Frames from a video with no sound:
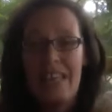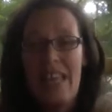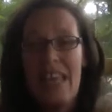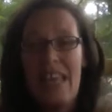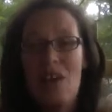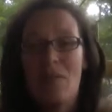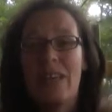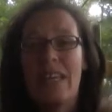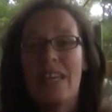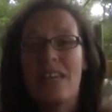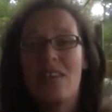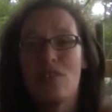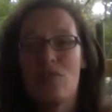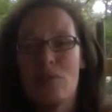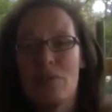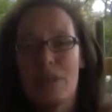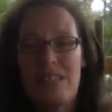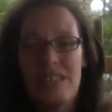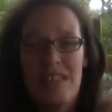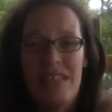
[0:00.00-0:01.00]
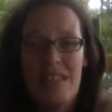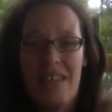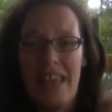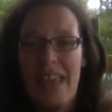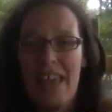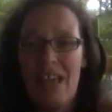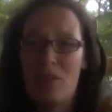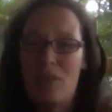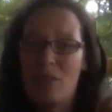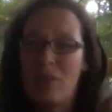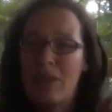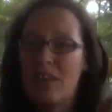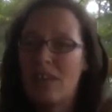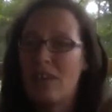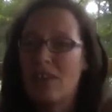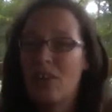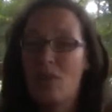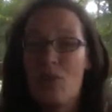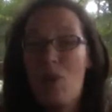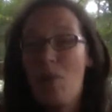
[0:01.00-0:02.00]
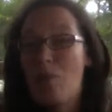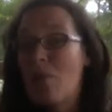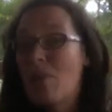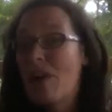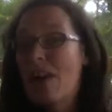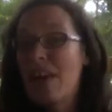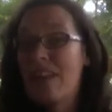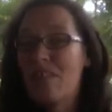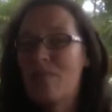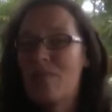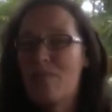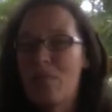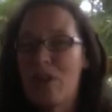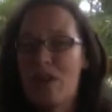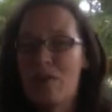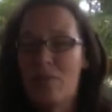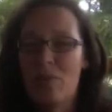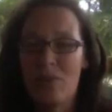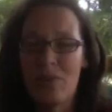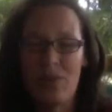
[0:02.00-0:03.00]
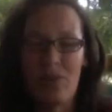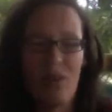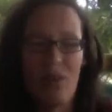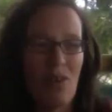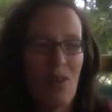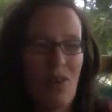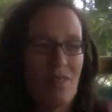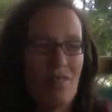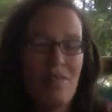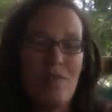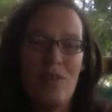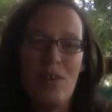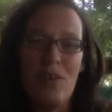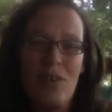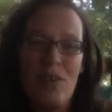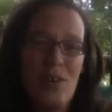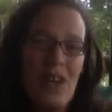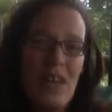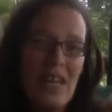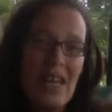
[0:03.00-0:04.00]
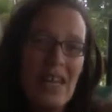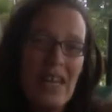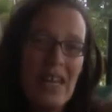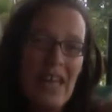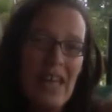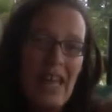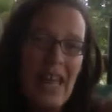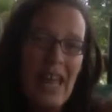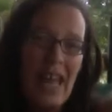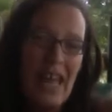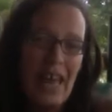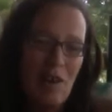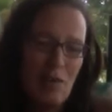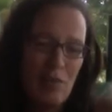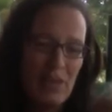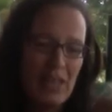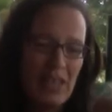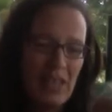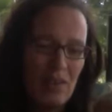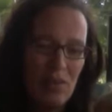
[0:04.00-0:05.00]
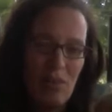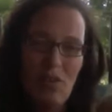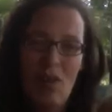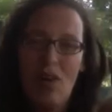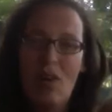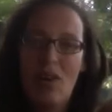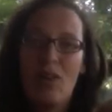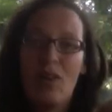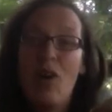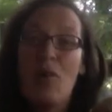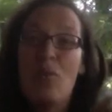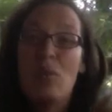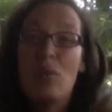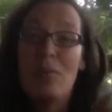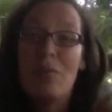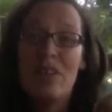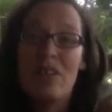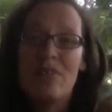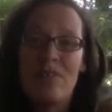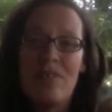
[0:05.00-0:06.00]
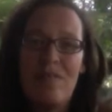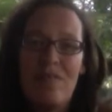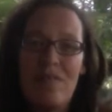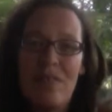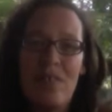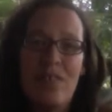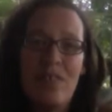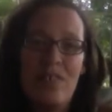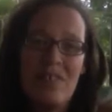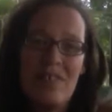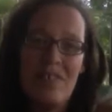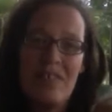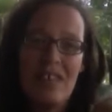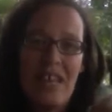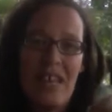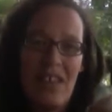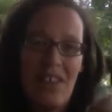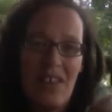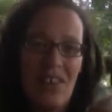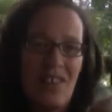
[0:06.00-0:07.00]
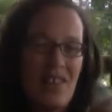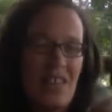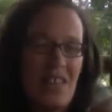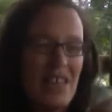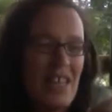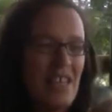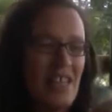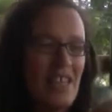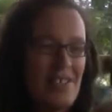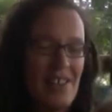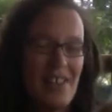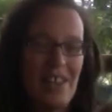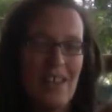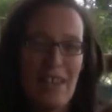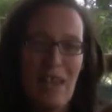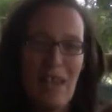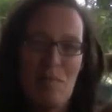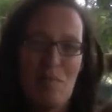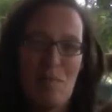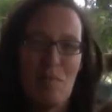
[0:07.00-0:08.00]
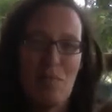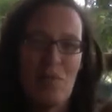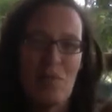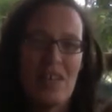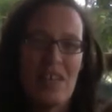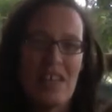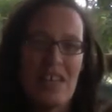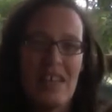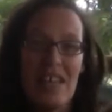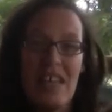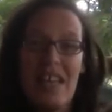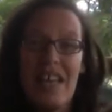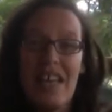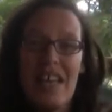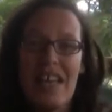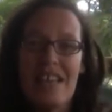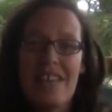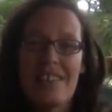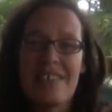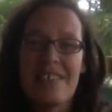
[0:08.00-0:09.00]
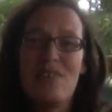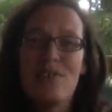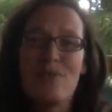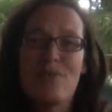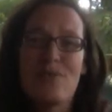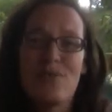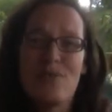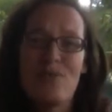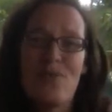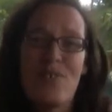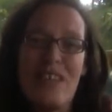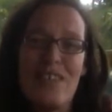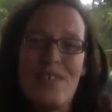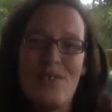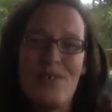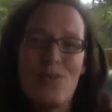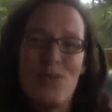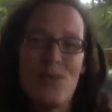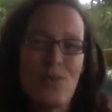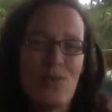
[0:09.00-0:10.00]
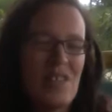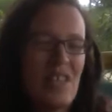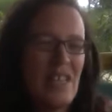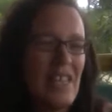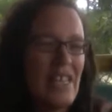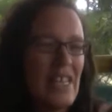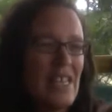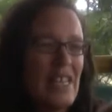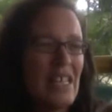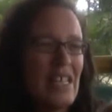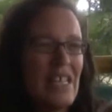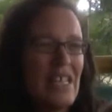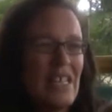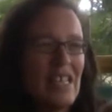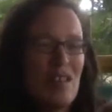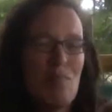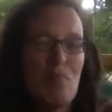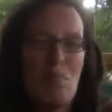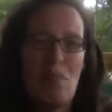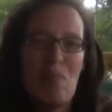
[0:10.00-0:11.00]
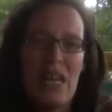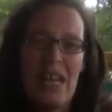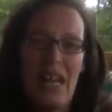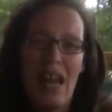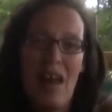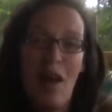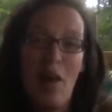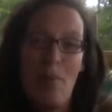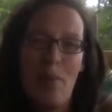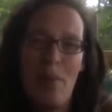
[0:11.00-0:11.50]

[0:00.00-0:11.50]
how we can help each other, how we can cooperate if people are growing food, how we can grow complementary food, that kind of thing. So you come up with a skills resource, and then you meet up